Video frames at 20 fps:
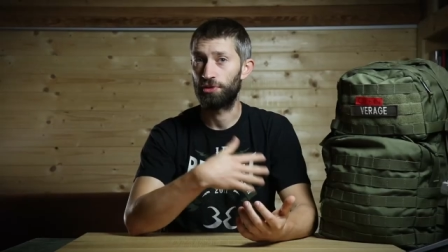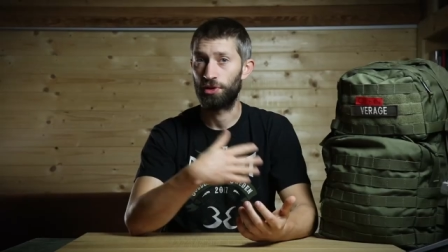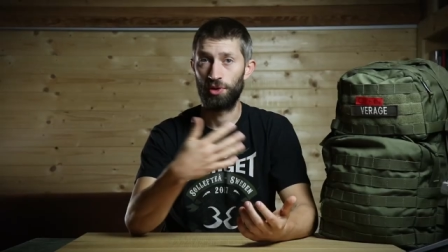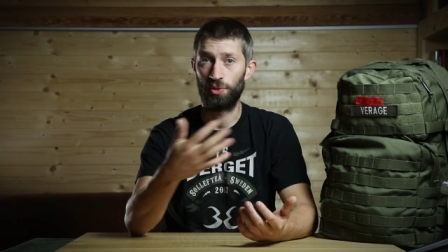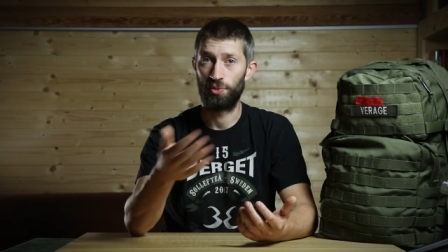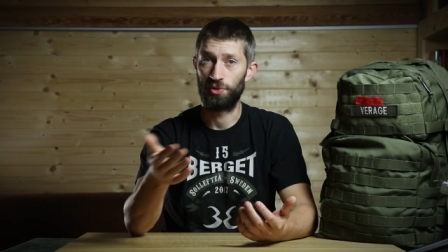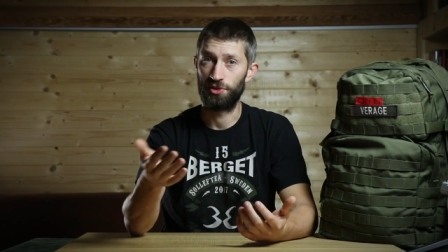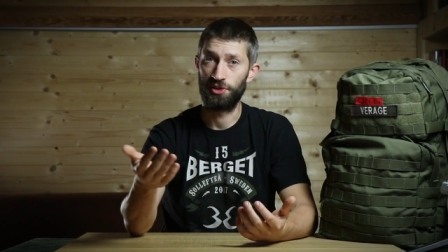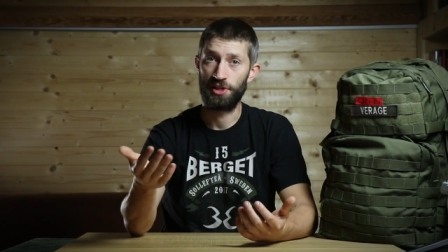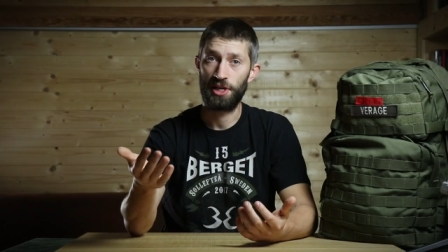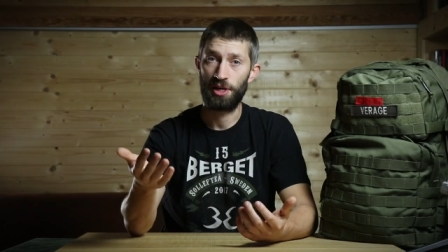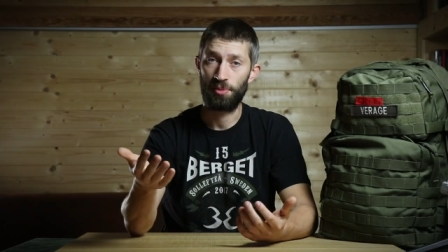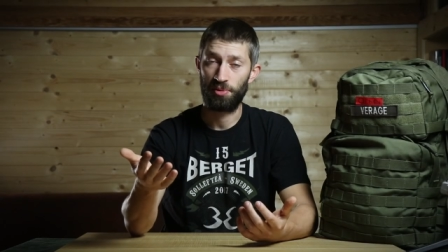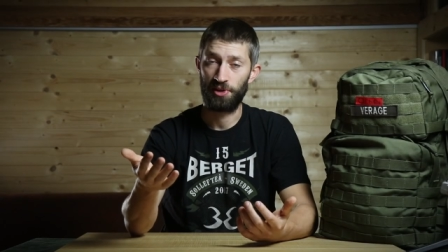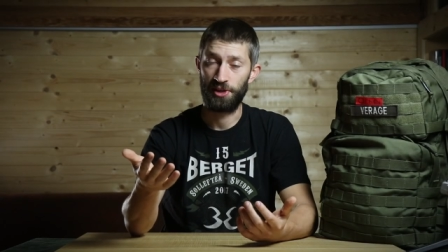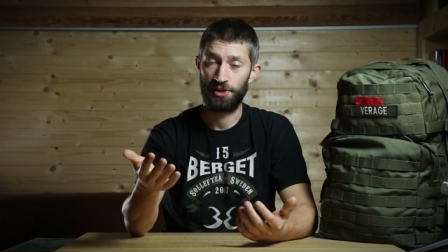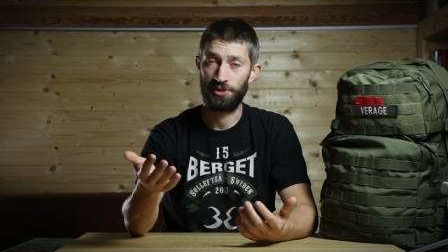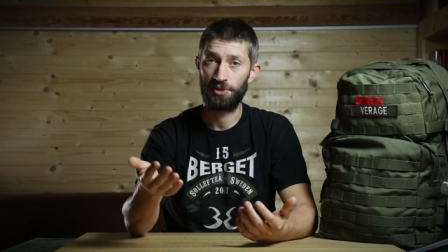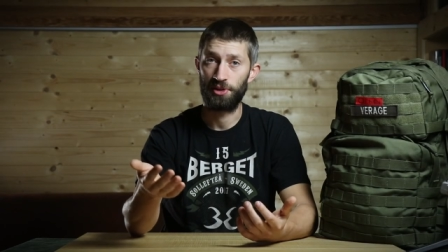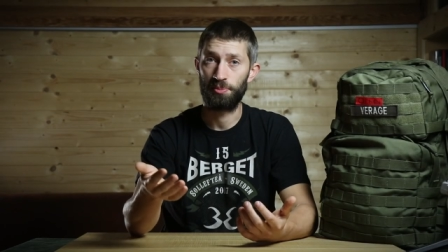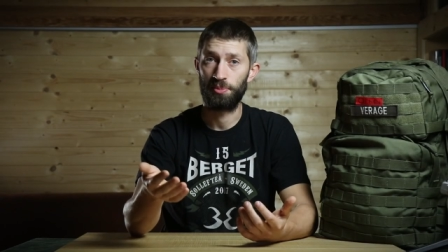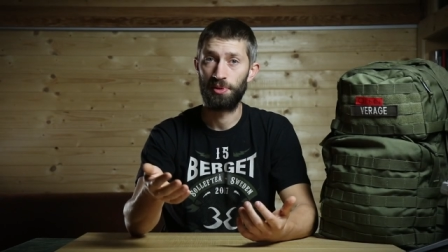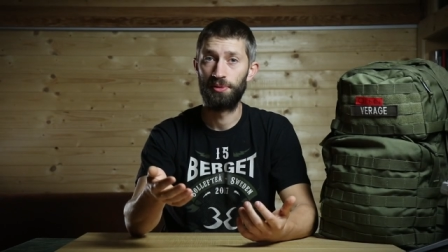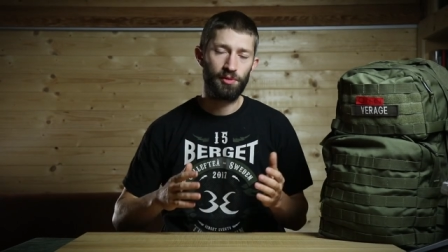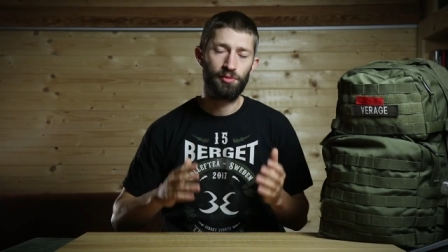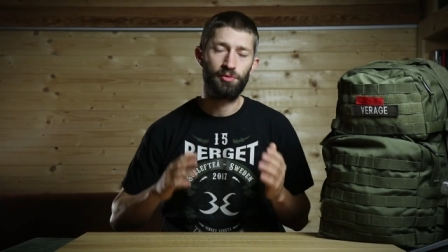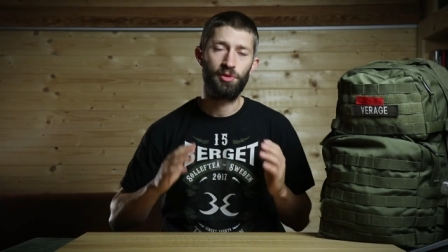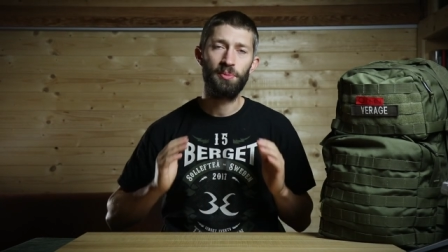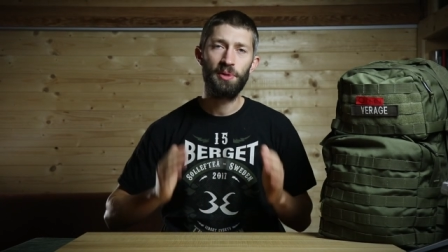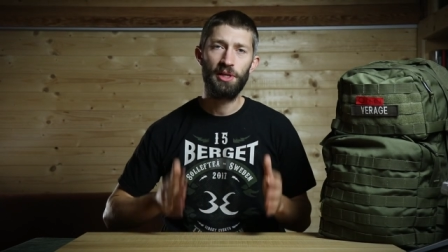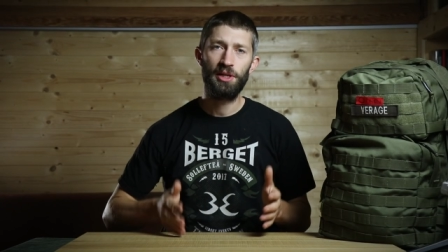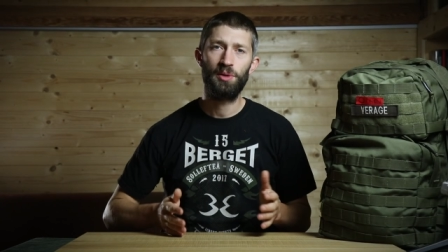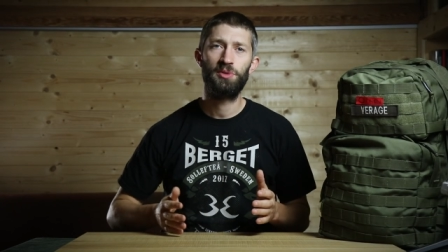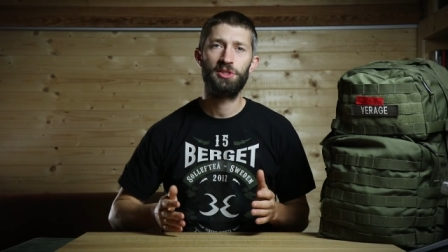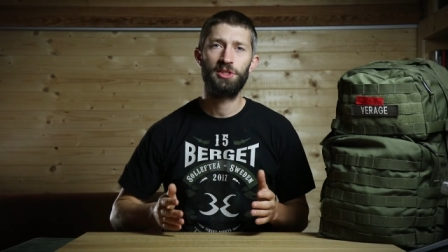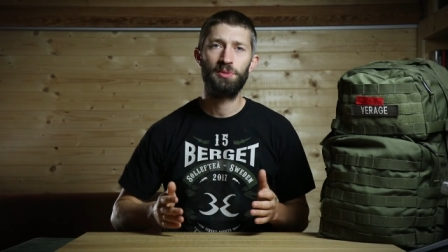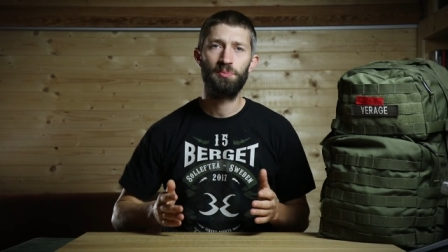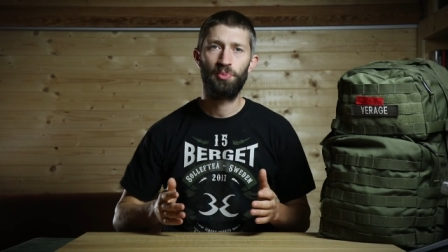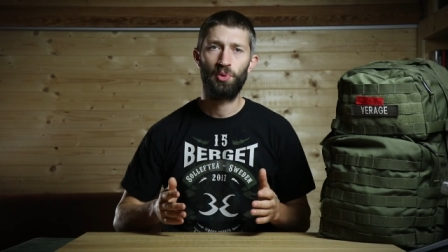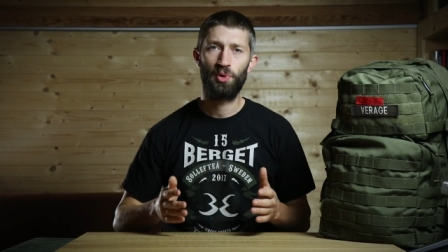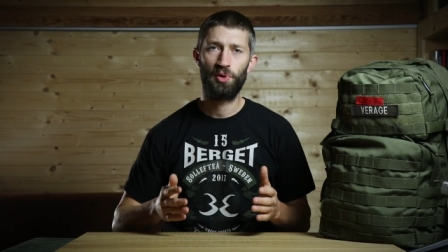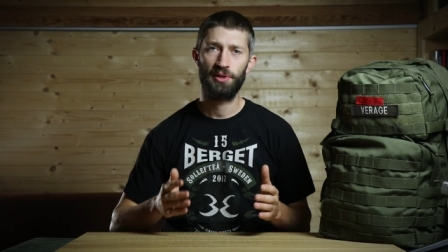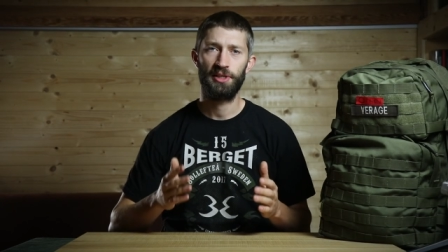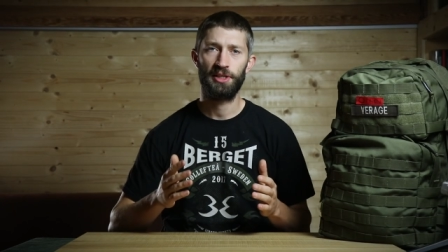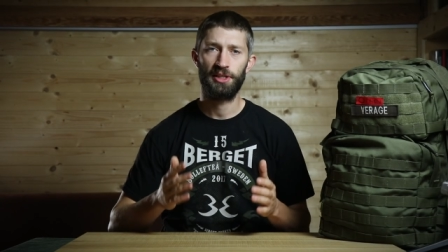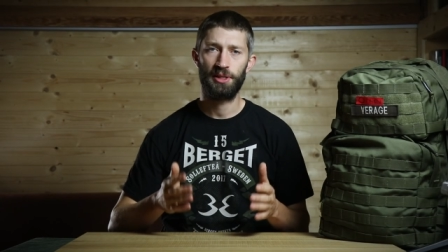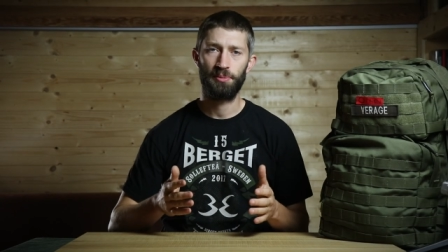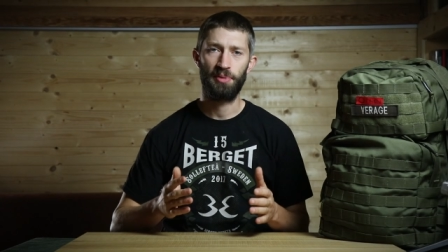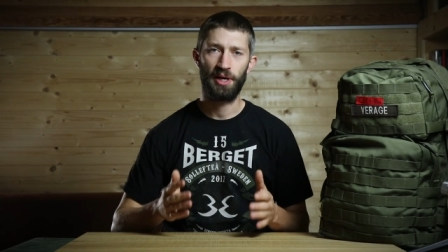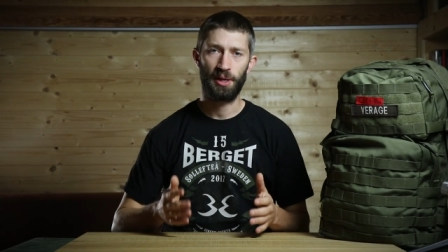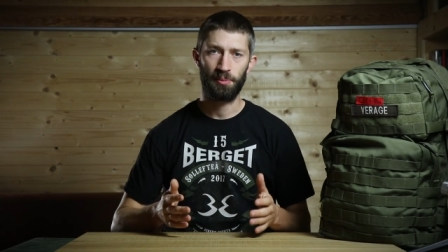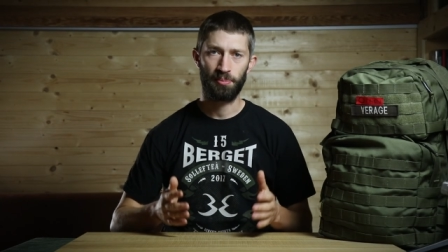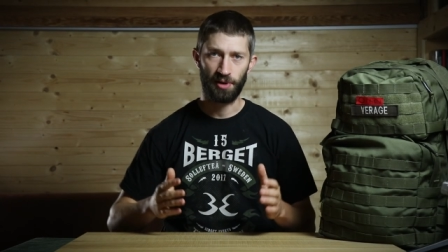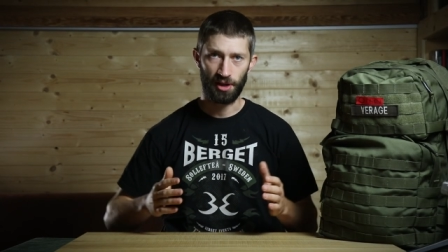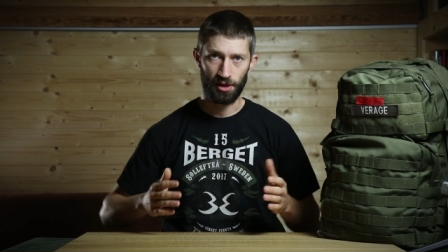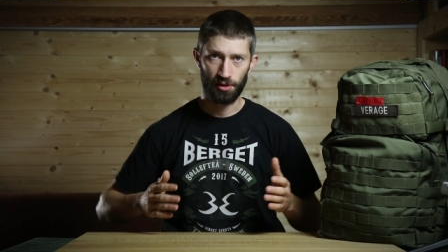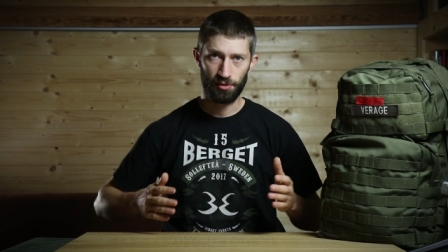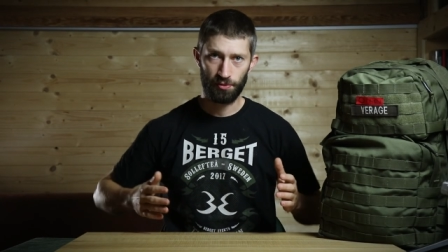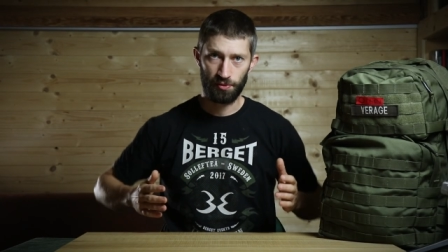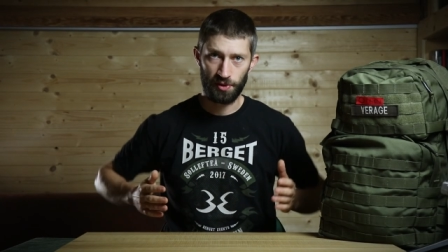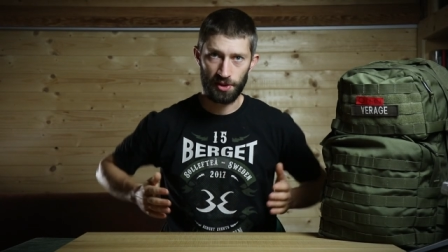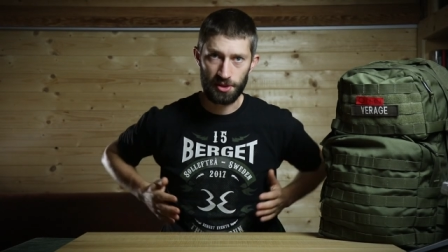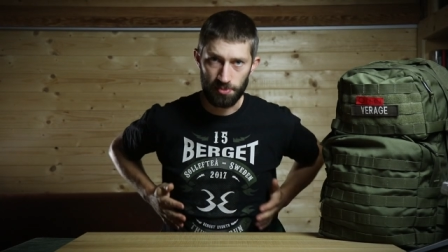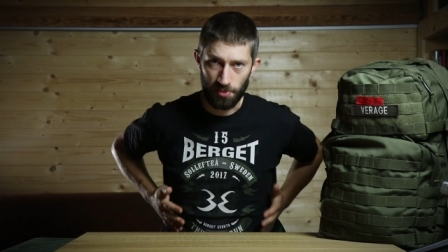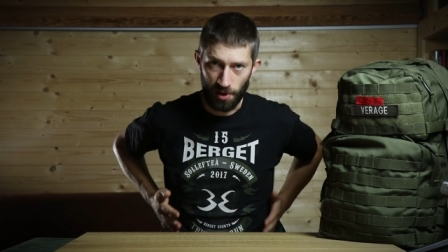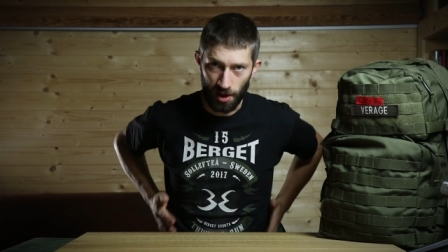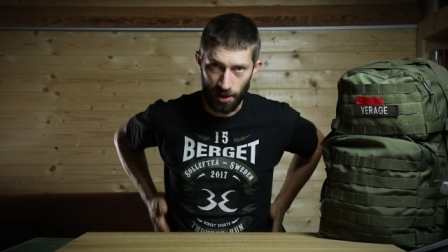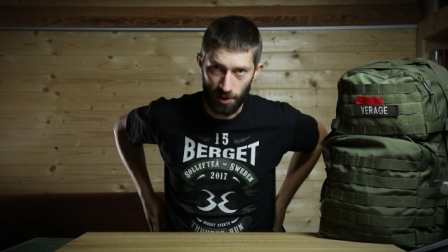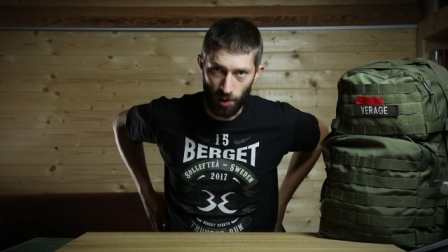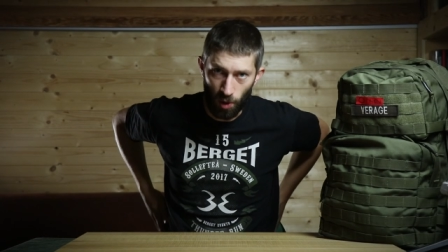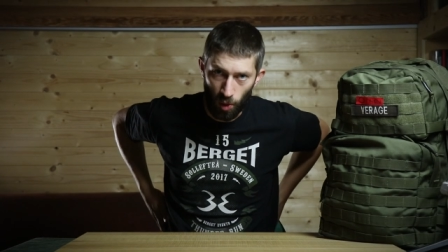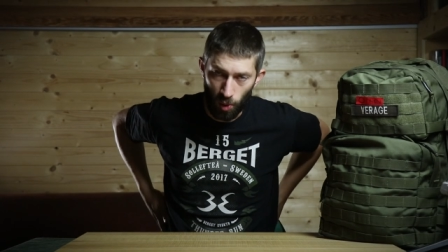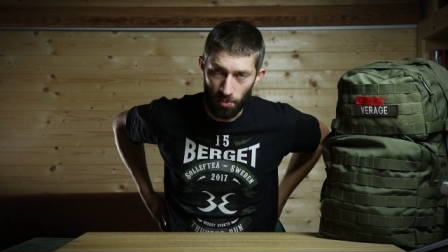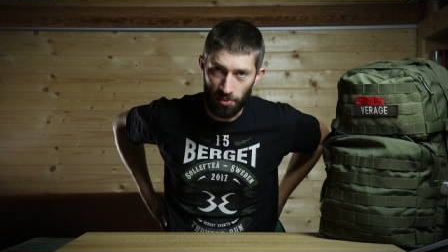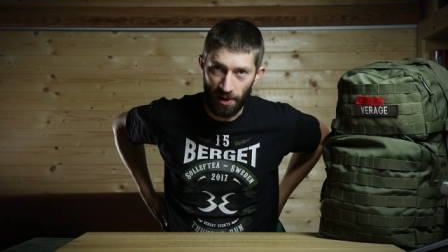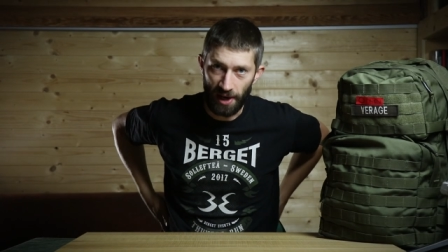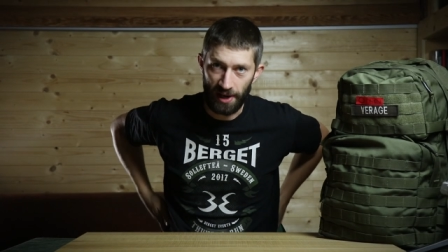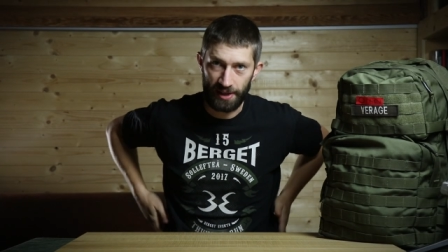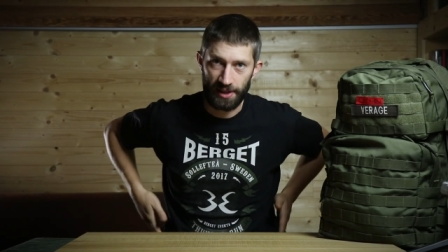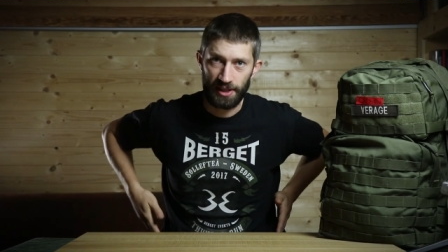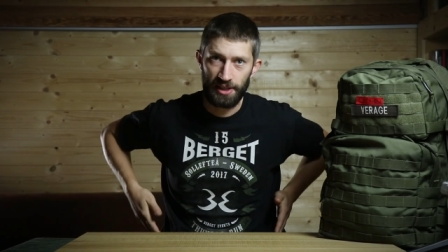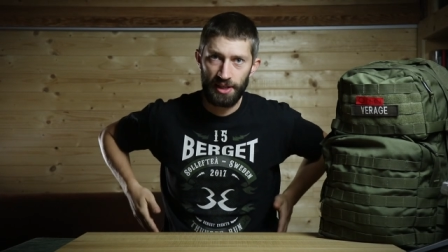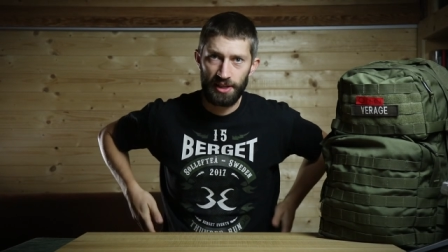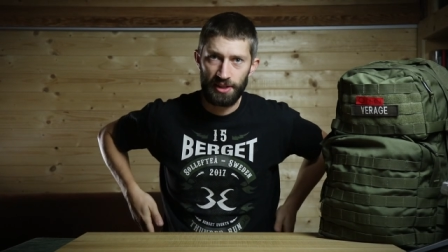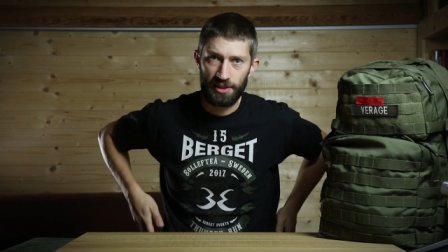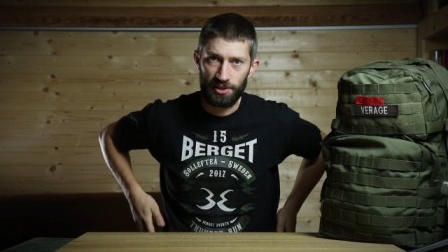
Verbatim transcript: to go on an airplane trip. For me it was important that the backpack fits my whole bag,